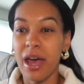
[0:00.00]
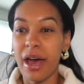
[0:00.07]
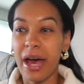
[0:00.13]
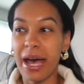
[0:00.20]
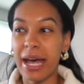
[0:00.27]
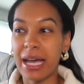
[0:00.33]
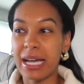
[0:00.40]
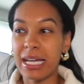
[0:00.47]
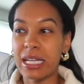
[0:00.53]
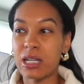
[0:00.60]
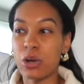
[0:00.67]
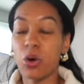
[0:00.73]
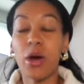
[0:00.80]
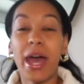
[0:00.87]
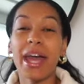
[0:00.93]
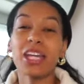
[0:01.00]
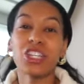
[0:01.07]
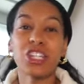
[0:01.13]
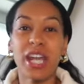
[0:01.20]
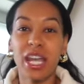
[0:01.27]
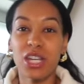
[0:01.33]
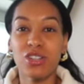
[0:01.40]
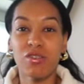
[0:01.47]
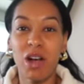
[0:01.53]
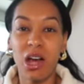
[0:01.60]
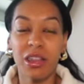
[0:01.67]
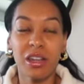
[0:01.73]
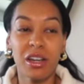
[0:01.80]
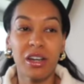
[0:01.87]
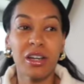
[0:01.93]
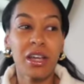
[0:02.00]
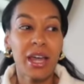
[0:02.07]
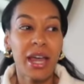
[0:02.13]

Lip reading: and, or exchange rather,